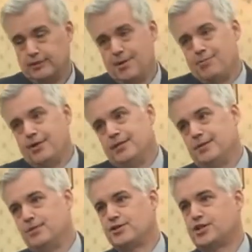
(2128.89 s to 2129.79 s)
Remember,
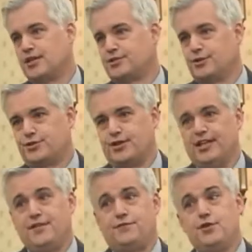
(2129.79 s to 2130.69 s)
the British Constitution
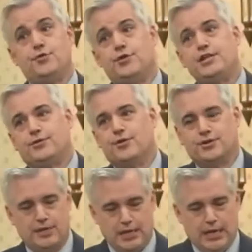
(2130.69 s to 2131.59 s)
left no
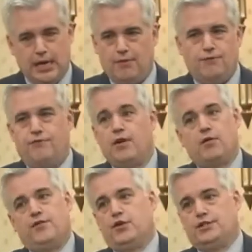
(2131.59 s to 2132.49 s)
recourse.
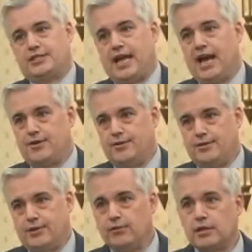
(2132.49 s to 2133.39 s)
Very, very scattered.
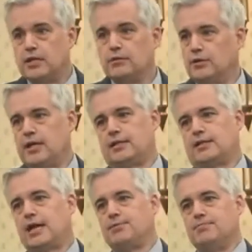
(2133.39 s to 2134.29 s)
The only thing at
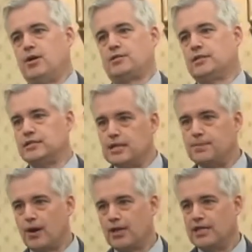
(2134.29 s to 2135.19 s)
the time of the Boston Tea
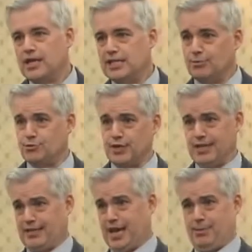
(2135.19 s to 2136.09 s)
Party that was written
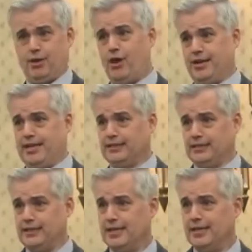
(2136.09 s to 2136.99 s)
in common law in
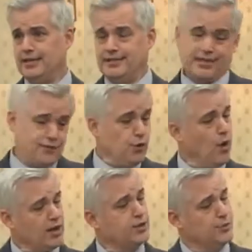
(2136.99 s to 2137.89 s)
England said if you
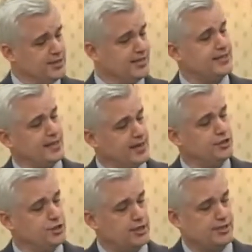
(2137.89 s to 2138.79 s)
wanted to resist an
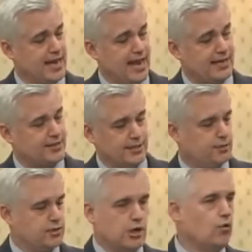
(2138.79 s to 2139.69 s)
unjust tax,
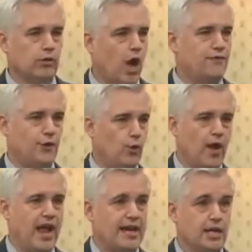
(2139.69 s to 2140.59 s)
there was no lawful
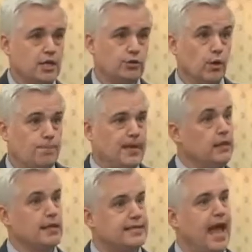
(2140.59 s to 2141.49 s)
way to
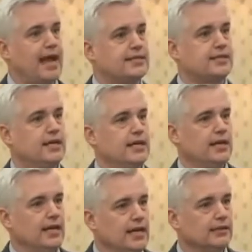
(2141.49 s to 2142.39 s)
appeal a tax
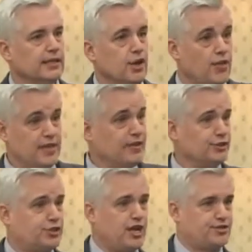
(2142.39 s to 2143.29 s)
in England on the
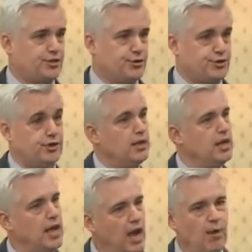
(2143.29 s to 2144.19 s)
English Constitution.
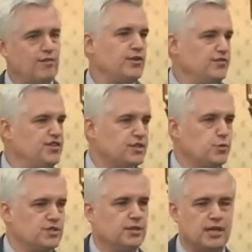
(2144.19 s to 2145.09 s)
However, this
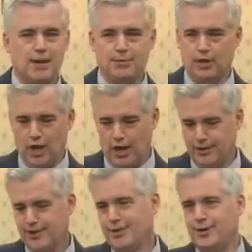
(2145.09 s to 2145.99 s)
was in common law.
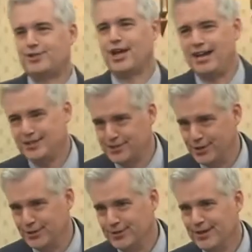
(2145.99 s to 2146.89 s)
What you had to
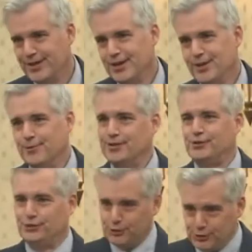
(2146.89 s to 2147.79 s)
do
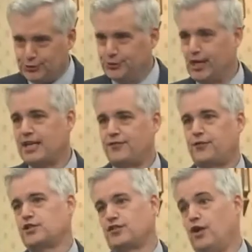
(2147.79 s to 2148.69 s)
was you had to,
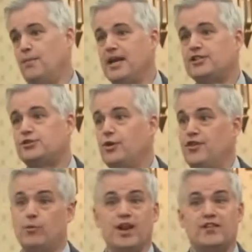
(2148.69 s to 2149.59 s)
first of all, make sure
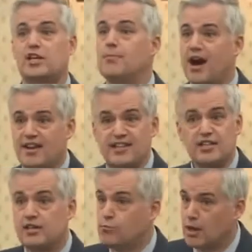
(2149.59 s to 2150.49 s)
that whatever commodity
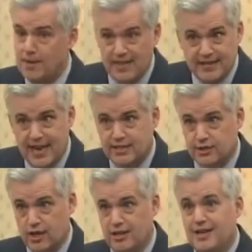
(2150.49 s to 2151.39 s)
you didn't want to pay the tax
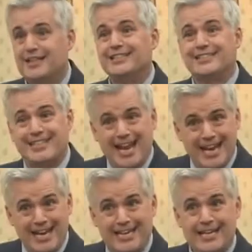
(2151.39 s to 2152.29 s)
on
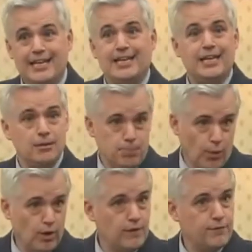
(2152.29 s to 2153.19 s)
stayed in
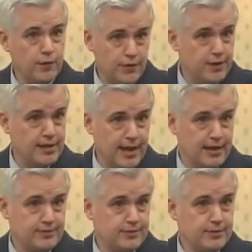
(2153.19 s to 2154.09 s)
port for 30
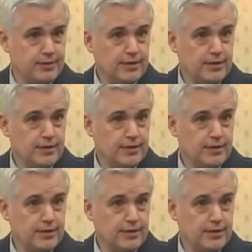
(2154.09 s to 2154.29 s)
days.